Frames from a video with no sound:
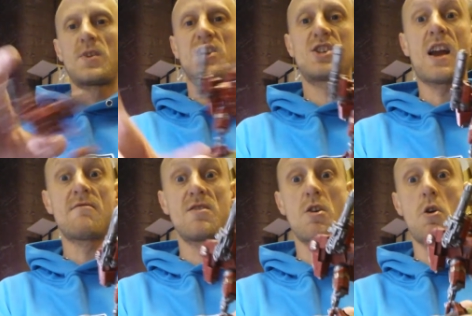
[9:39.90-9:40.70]

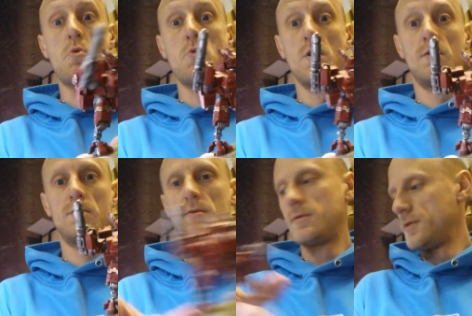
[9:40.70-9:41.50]
Sharon O.
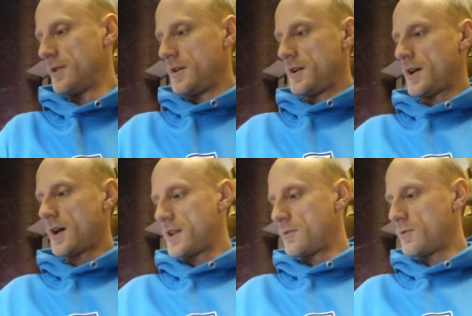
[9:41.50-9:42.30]

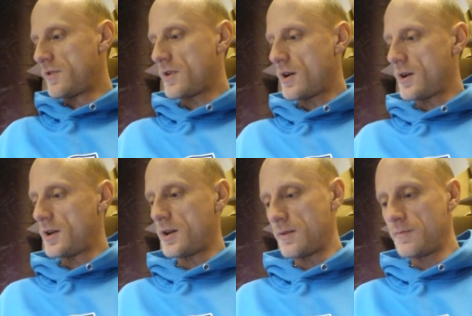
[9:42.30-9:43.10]
And then we've got
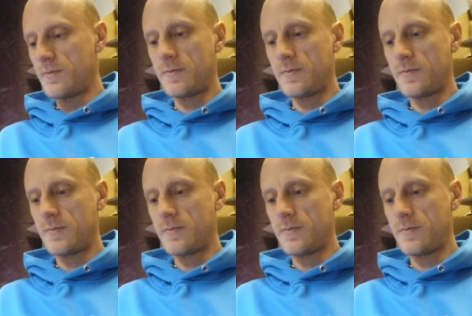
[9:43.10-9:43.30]
um,